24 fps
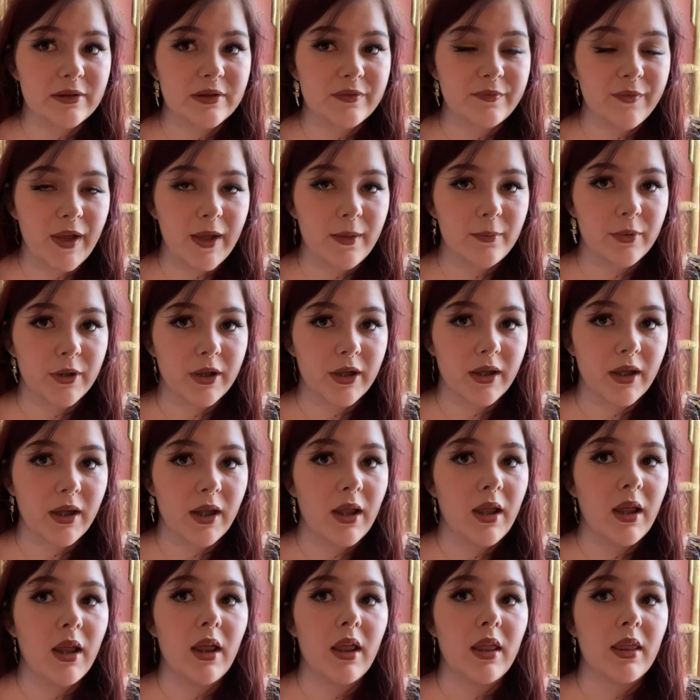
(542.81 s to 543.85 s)
fabric.
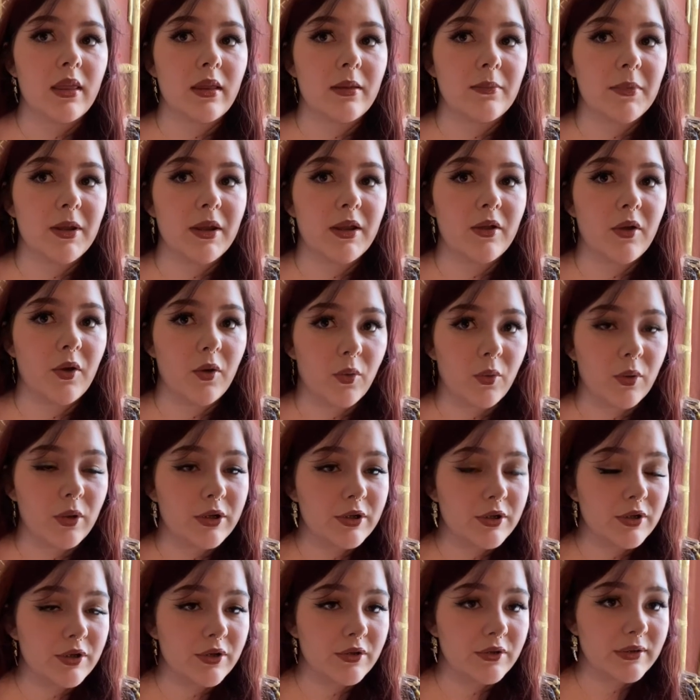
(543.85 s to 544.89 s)
They may go
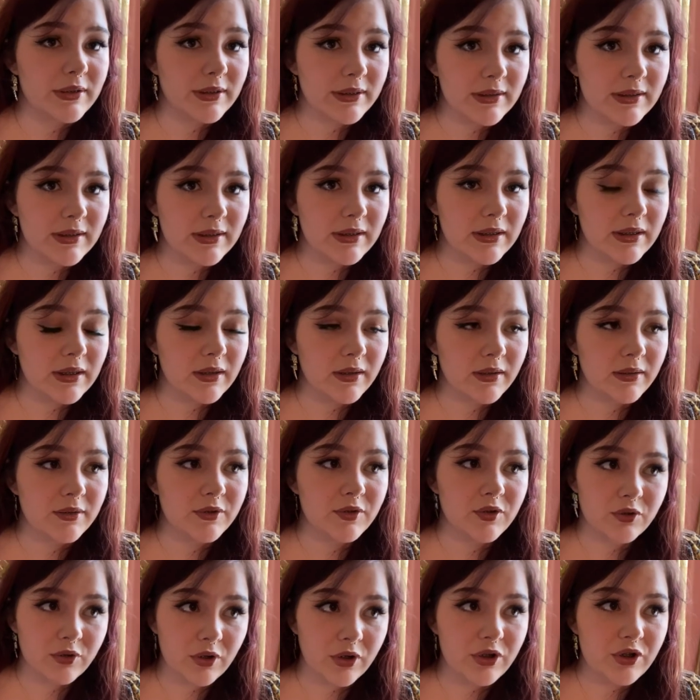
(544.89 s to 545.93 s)
under your Disney
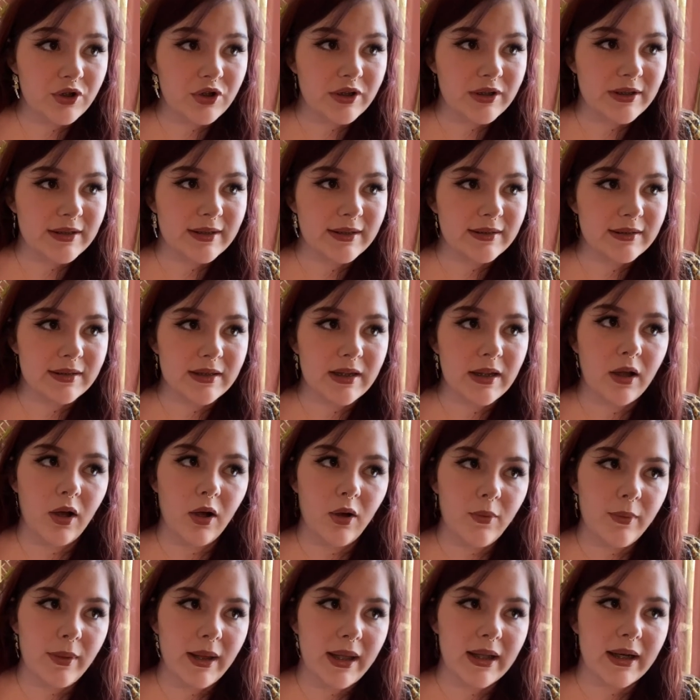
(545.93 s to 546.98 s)
scrunchies and see, oh
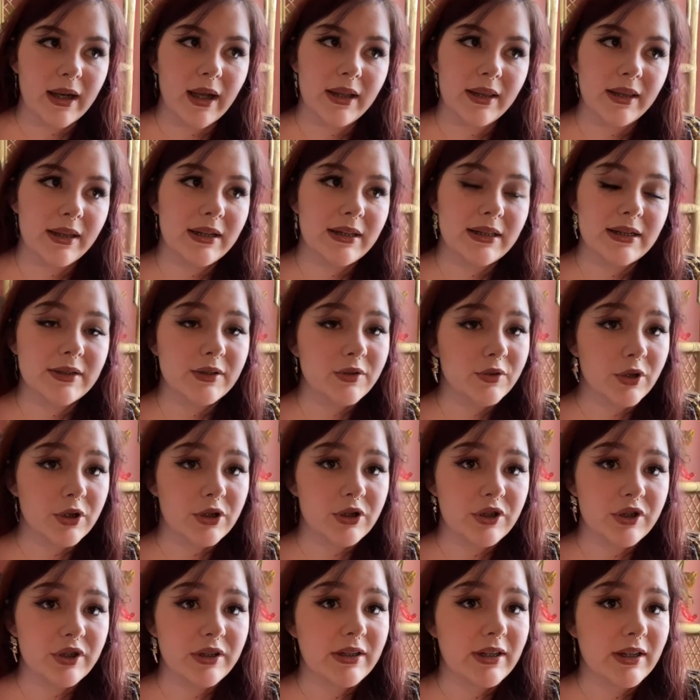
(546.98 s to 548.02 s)
wait, I like this
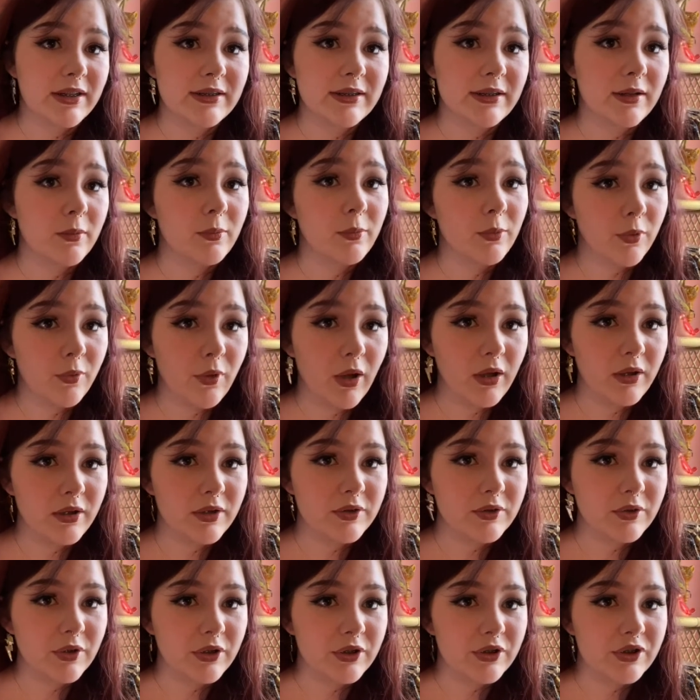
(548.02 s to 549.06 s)
scrunchie, that's a Moana
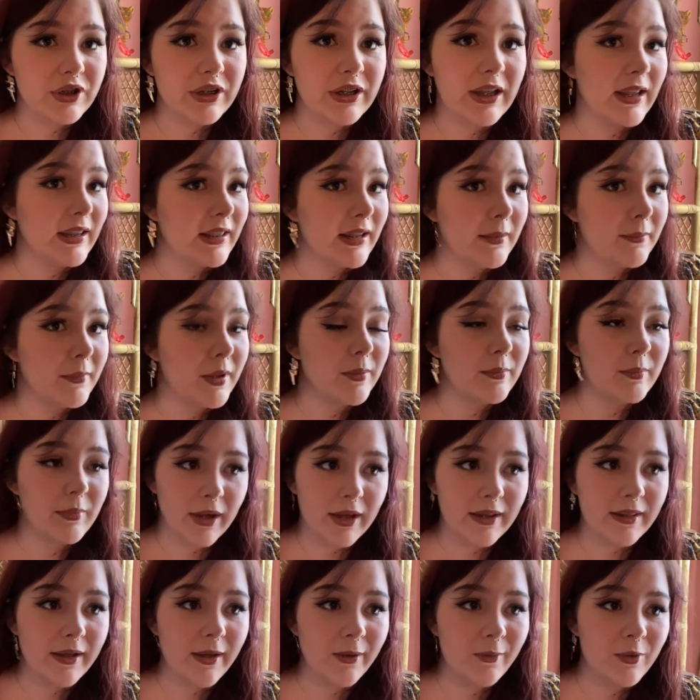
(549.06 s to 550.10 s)
scrunchie, and they may buy
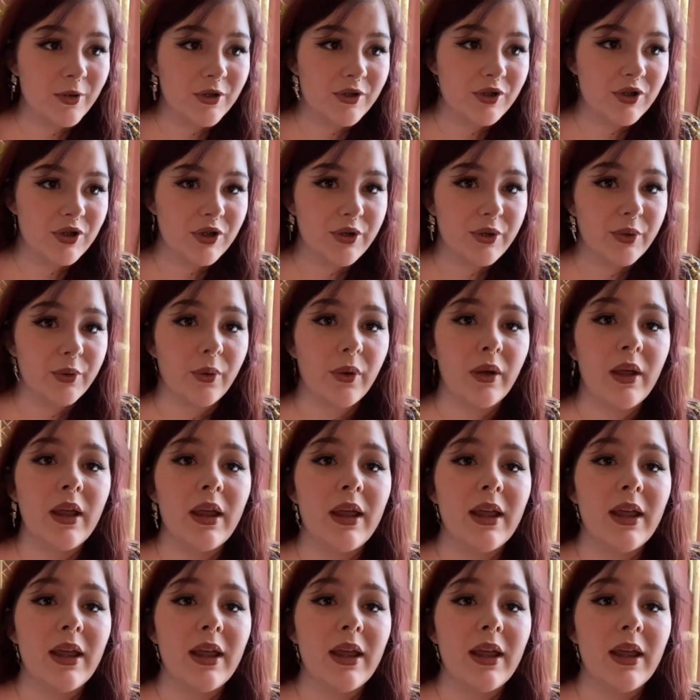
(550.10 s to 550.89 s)
that one too.